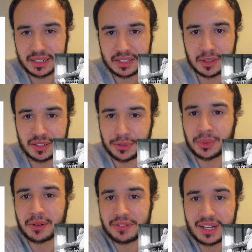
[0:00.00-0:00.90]
era,
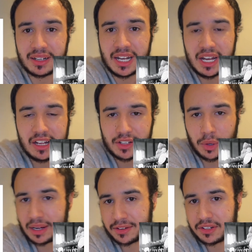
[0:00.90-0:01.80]
you
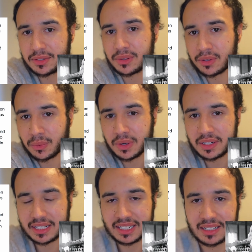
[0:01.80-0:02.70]
had children working in the